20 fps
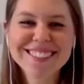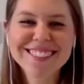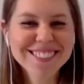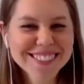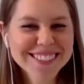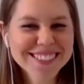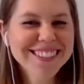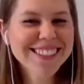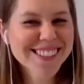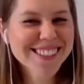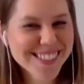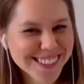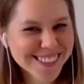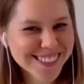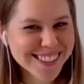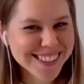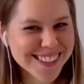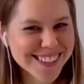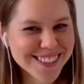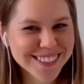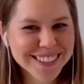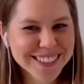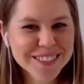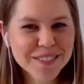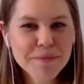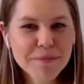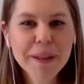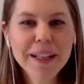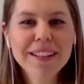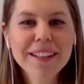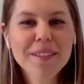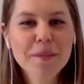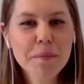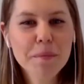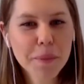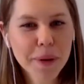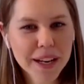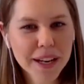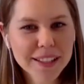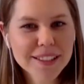you. All your consultants will, but
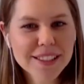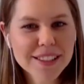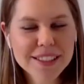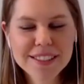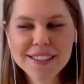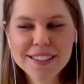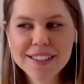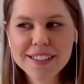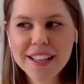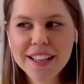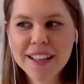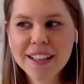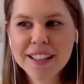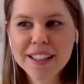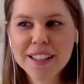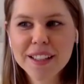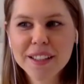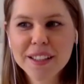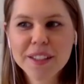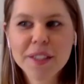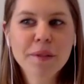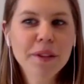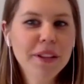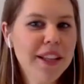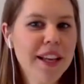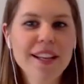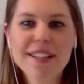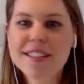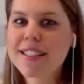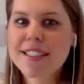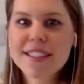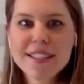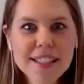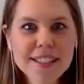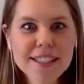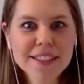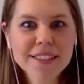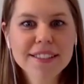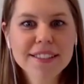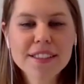practice uh, communications
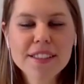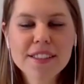doesn't.